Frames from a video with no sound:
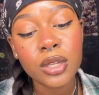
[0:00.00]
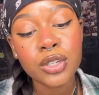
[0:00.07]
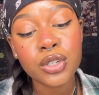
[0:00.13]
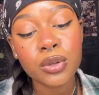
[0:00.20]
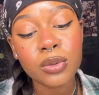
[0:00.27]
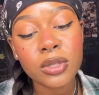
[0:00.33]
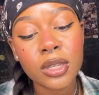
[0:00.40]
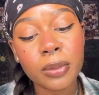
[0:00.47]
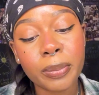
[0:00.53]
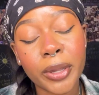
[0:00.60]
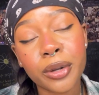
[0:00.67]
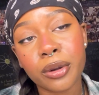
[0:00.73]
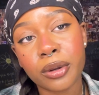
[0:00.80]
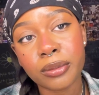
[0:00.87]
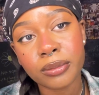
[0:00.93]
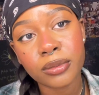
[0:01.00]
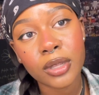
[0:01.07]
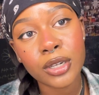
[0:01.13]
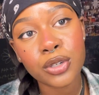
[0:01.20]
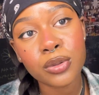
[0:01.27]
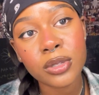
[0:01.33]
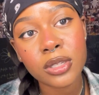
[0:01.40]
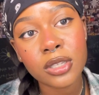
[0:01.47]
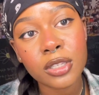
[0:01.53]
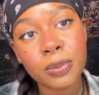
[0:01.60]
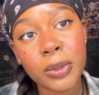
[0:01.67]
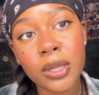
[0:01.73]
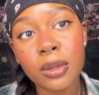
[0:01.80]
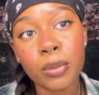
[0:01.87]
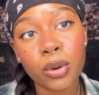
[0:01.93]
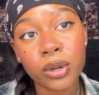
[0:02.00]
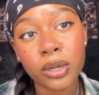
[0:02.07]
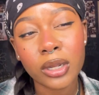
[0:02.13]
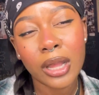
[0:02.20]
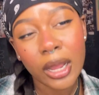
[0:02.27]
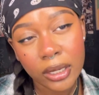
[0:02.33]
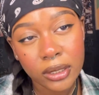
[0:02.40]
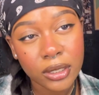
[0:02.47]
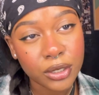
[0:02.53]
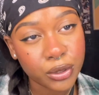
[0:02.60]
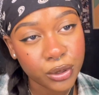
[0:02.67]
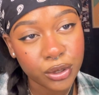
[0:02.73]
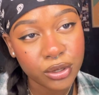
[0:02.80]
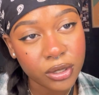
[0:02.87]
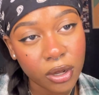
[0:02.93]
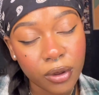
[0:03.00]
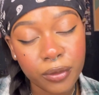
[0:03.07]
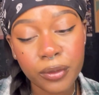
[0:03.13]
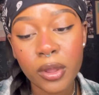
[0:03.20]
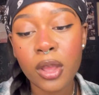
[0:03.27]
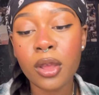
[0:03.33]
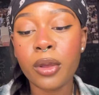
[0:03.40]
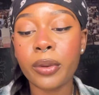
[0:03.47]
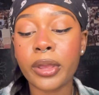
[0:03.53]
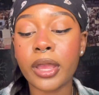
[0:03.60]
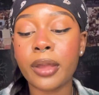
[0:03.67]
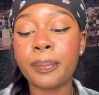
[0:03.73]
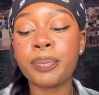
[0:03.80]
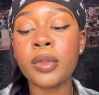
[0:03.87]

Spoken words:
choosing better and choosing to speak more kindly to yourself. Okay.